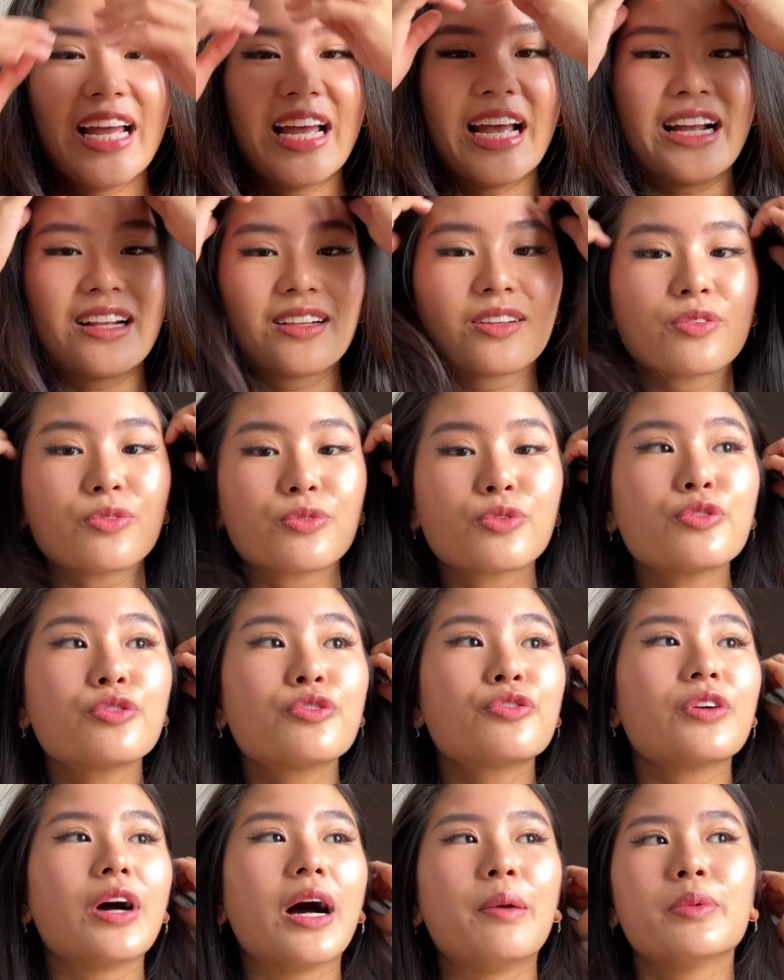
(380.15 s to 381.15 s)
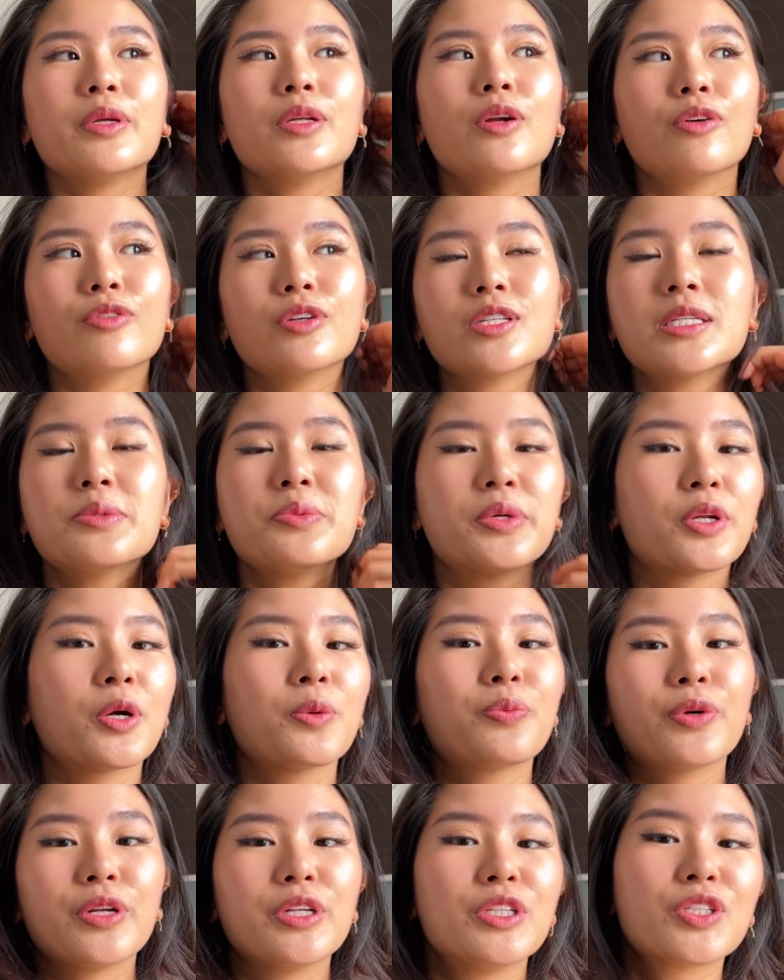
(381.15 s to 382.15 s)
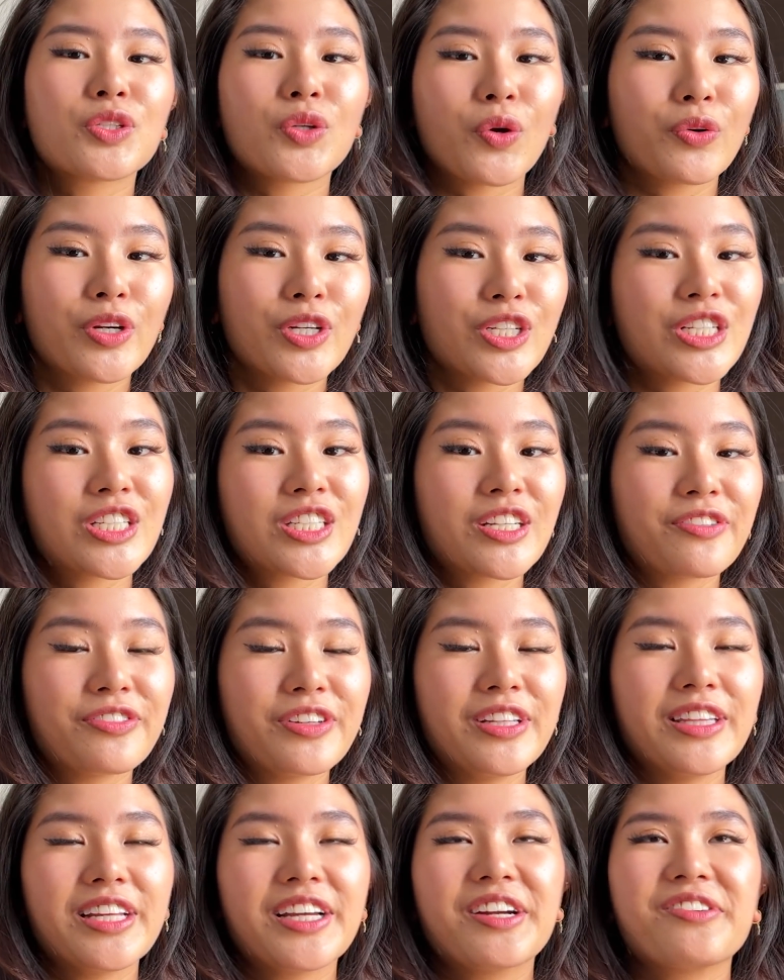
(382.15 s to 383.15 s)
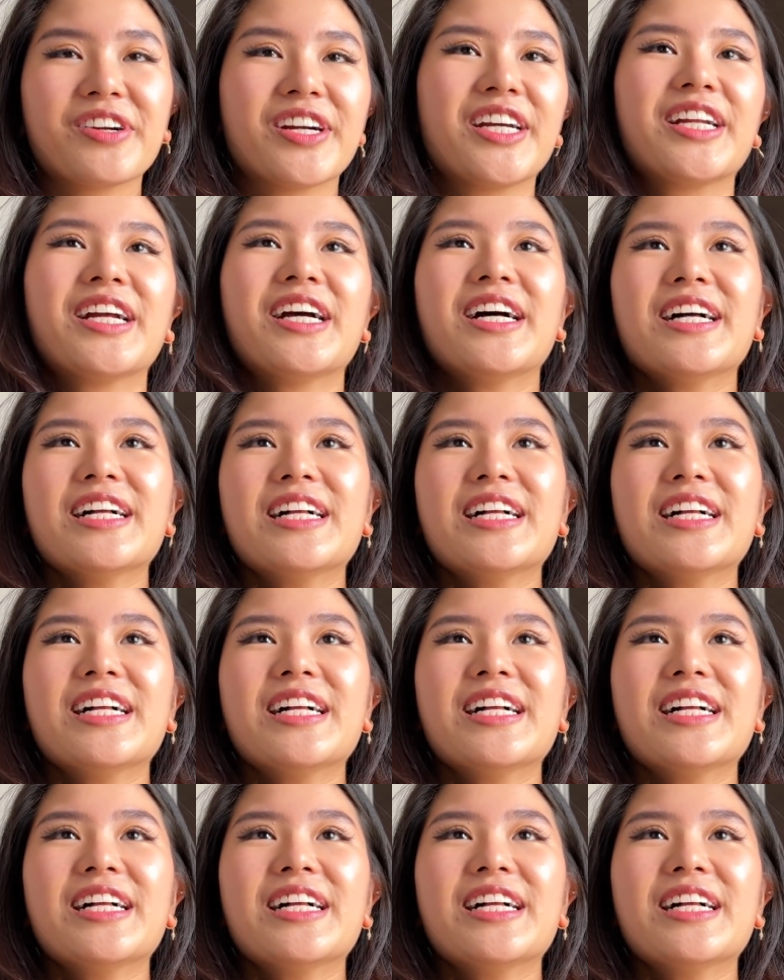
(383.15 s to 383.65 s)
And the roof, I mean, obviously we cannot put any storage and stuff in there, right?